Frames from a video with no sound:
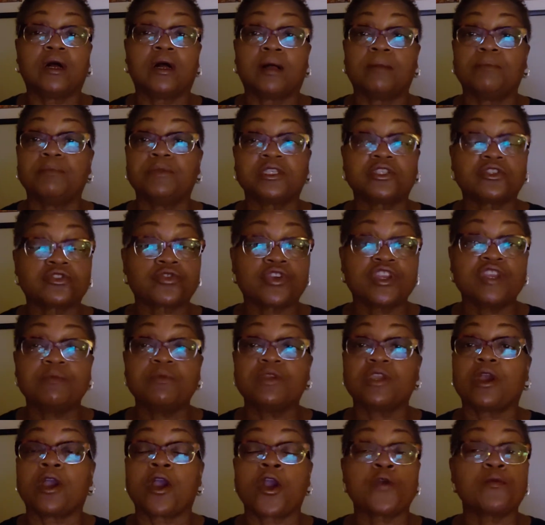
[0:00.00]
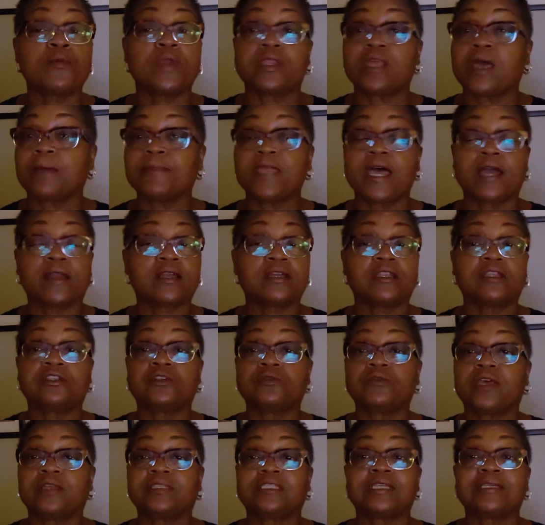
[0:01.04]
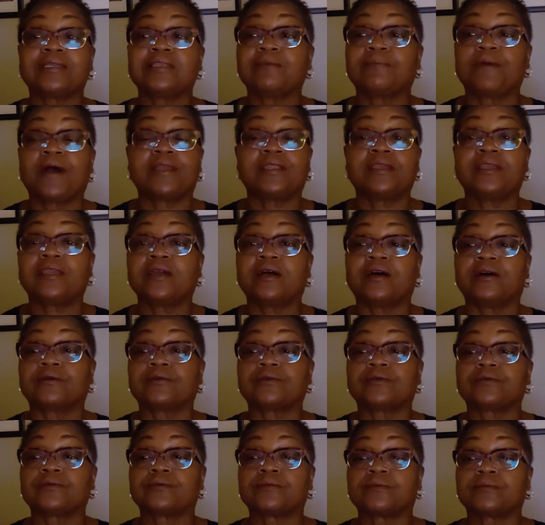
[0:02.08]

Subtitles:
mistreat me or hurt me, and I'm not going to do that to anybody else.